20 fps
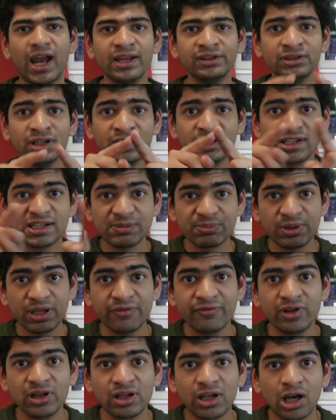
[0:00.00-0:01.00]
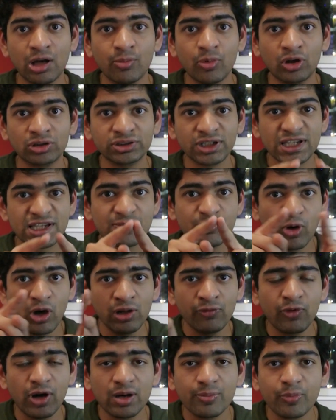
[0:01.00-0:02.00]
and the display will come on that small
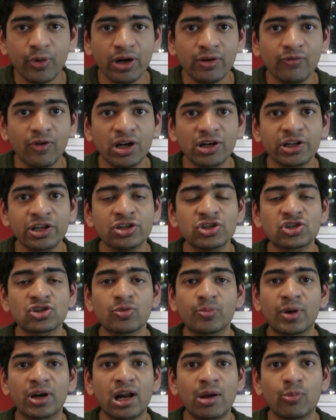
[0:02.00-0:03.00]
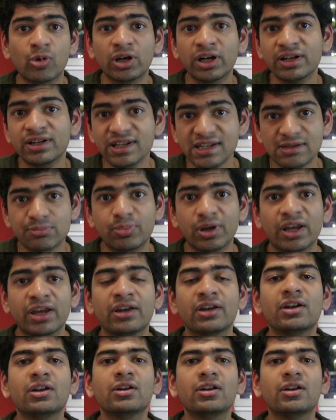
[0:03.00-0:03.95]
1.1 inch Super AMOLED display.